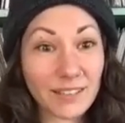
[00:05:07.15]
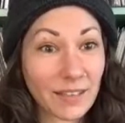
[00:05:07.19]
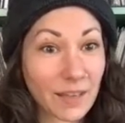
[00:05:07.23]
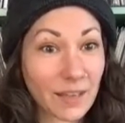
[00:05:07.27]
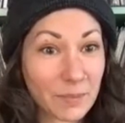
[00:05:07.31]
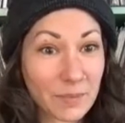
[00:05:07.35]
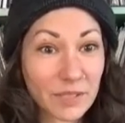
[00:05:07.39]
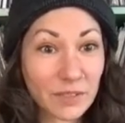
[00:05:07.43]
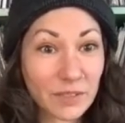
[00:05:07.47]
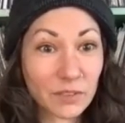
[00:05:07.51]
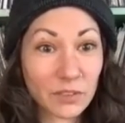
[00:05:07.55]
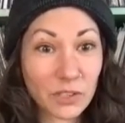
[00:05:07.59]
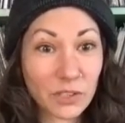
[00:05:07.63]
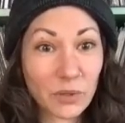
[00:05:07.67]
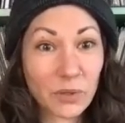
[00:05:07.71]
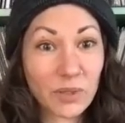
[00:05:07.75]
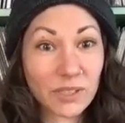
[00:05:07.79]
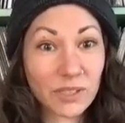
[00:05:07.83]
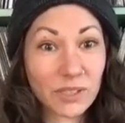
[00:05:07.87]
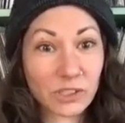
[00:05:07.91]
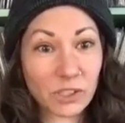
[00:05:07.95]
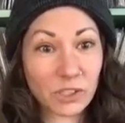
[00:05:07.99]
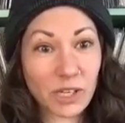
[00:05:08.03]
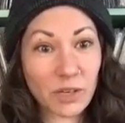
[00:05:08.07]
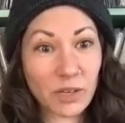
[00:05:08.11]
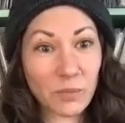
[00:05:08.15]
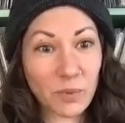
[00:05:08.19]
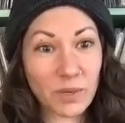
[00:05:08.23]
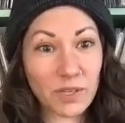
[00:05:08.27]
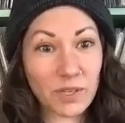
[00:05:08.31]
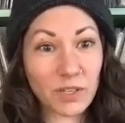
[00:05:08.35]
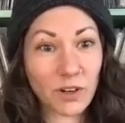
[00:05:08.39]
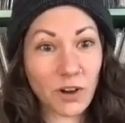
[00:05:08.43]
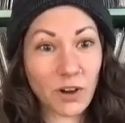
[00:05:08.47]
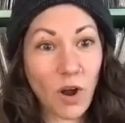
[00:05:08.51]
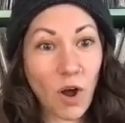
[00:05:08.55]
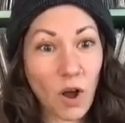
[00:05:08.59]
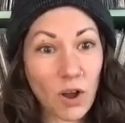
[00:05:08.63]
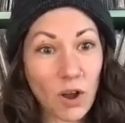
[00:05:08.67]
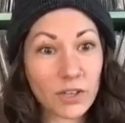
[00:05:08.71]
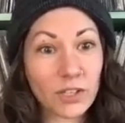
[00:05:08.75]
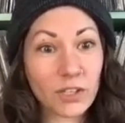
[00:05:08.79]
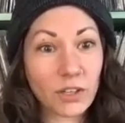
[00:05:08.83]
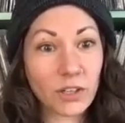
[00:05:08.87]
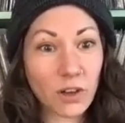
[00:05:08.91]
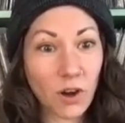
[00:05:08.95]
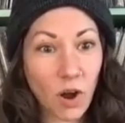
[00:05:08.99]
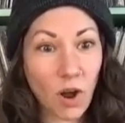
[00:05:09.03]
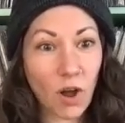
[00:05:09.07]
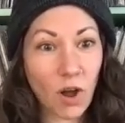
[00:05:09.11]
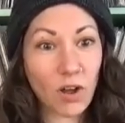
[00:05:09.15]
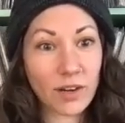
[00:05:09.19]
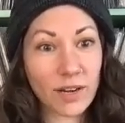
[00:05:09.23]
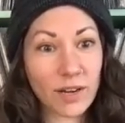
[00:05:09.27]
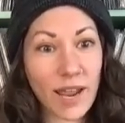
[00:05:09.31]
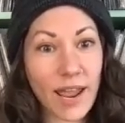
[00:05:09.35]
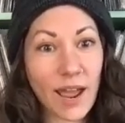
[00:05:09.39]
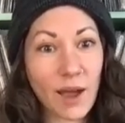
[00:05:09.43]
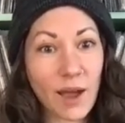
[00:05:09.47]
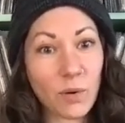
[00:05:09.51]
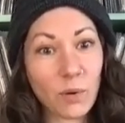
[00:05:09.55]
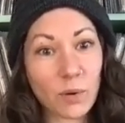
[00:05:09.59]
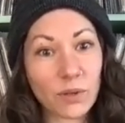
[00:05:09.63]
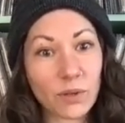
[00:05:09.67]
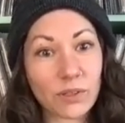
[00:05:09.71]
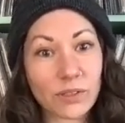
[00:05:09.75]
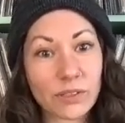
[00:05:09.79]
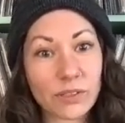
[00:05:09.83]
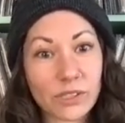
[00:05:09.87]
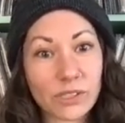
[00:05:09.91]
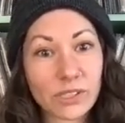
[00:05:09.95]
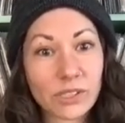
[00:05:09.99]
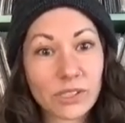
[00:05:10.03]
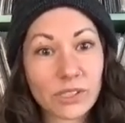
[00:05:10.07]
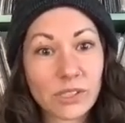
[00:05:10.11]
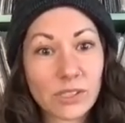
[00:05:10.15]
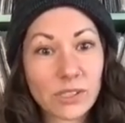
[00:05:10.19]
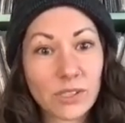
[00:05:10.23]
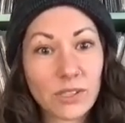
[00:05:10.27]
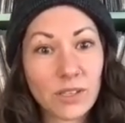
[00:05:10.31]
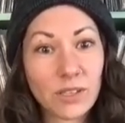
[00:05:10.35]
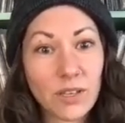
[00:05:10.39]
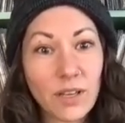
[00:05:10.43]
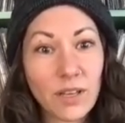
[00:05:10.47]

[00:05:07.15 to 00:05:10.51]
I mean, you're doing yeah. you're on your on hours.